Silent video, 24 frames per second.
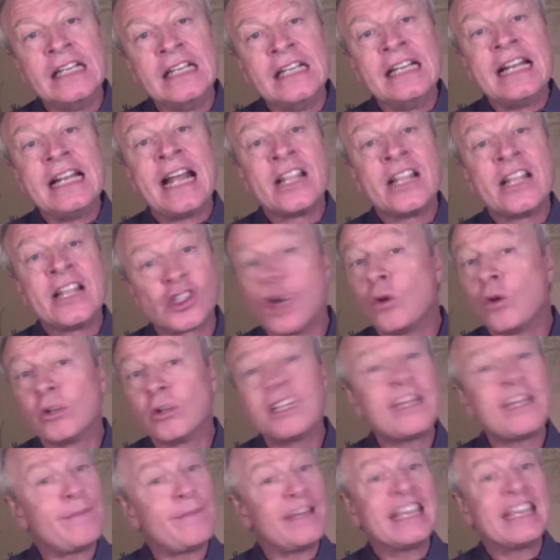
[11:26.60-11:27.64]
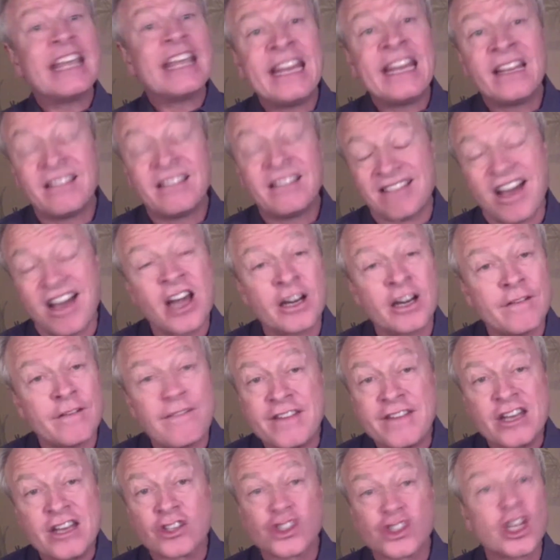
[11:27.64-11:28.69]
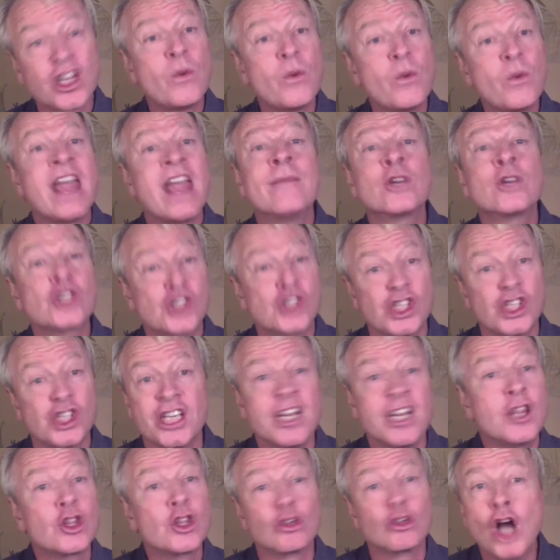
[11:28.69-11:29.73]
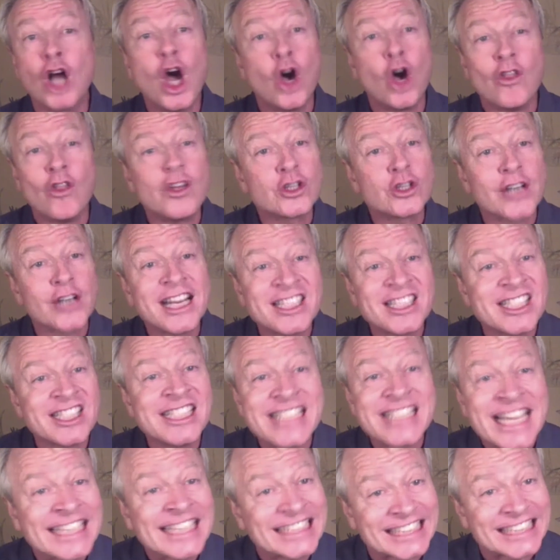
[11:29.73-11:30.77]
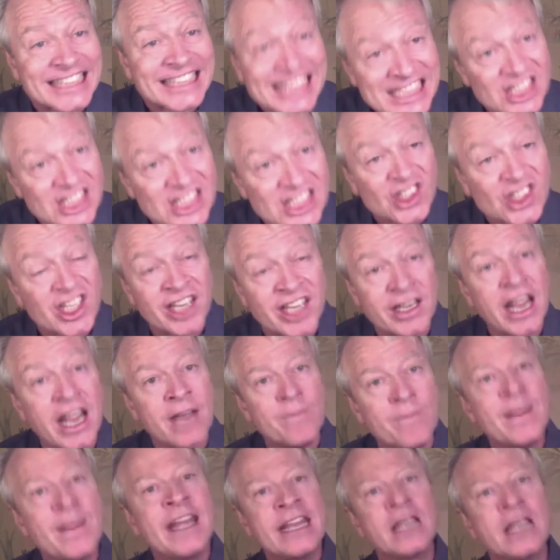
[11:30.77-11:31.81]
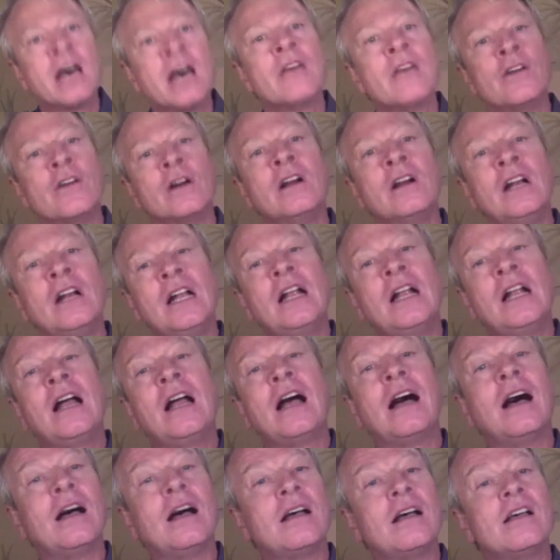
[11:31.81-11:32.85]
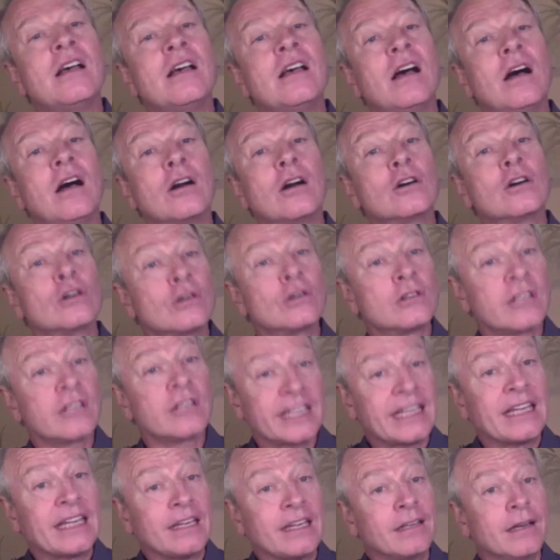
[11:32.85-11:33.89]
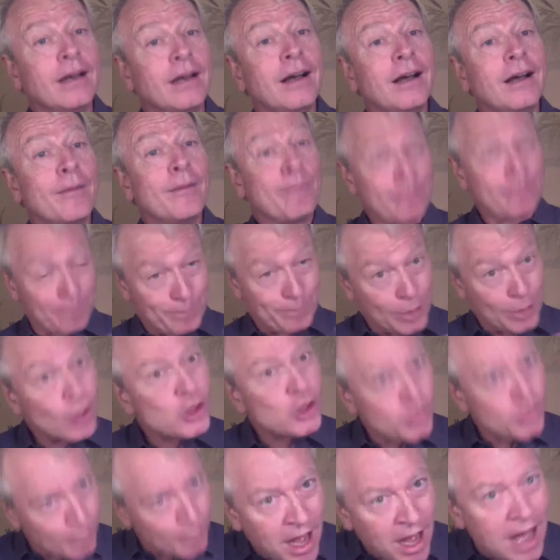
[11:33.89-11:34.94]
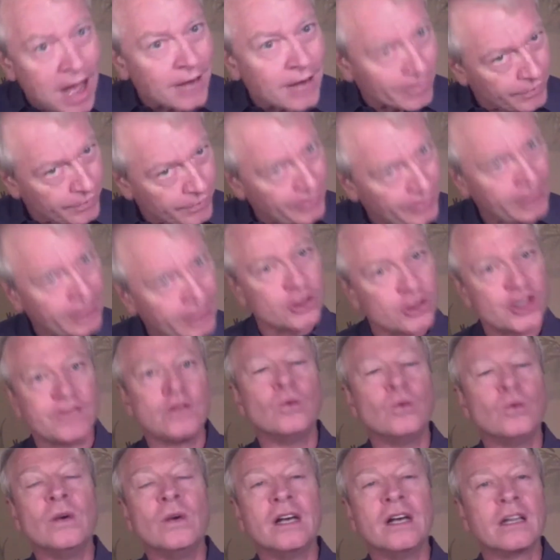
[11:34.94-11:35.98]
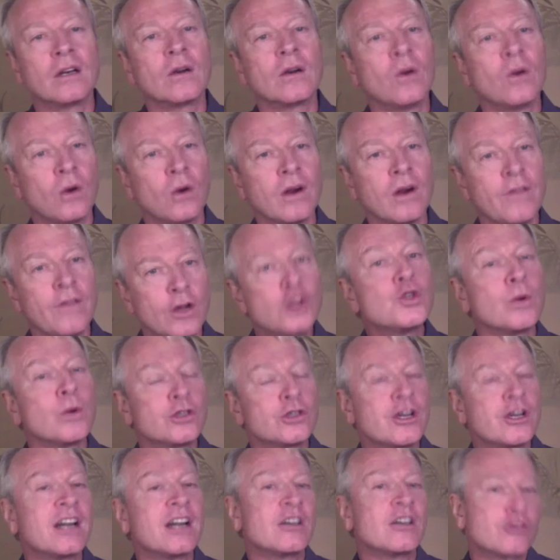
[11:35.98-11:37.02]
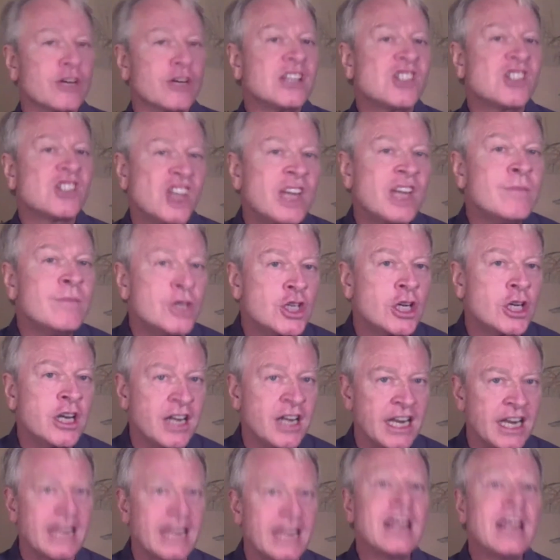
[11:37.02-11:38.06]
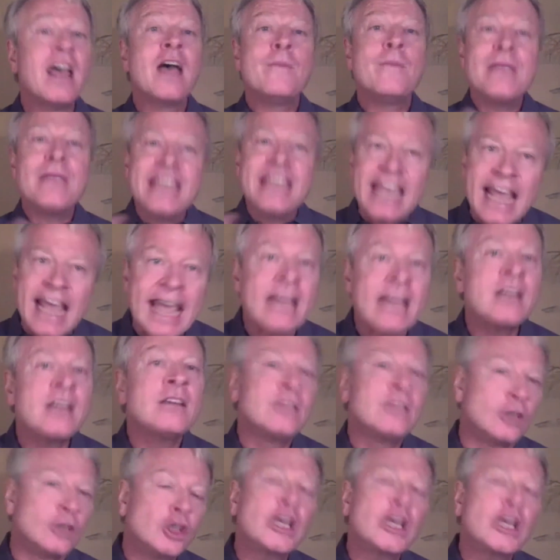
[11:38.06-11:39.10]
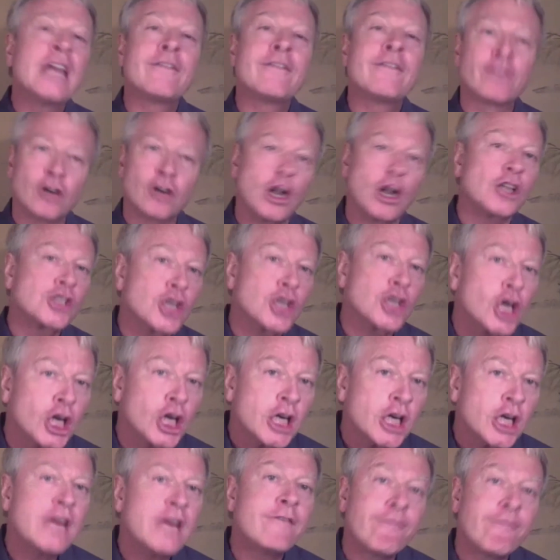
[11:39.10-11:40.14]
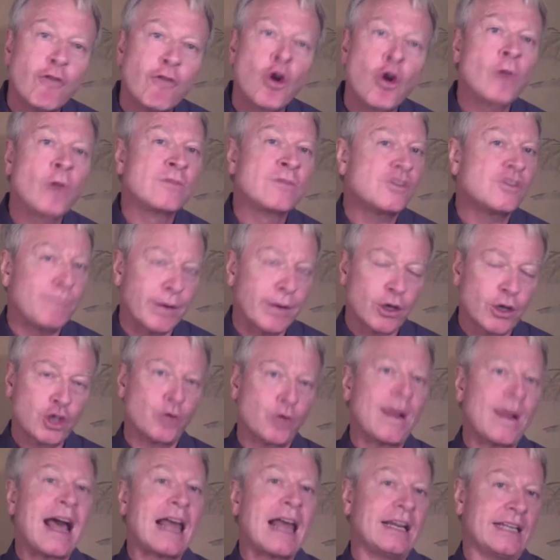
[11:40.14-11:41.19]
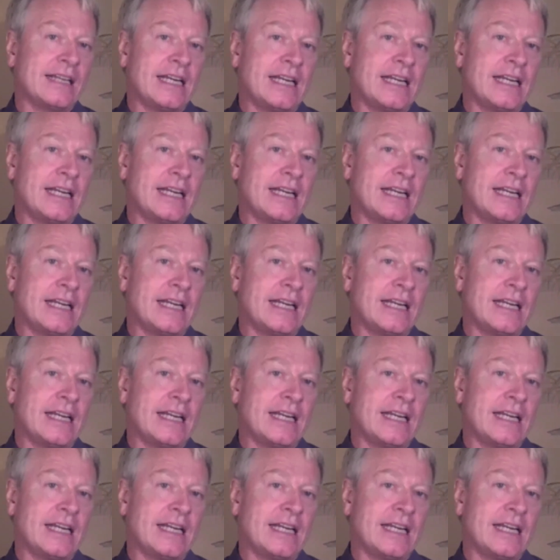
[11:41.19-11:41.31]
And so really beginning 150 years ago with Emerson and Thoreau, the transcendentalists, and many other early postmodern thinkers, if you will, or those who were trying to transcend modernity, began looking for alternative forms of spirituality.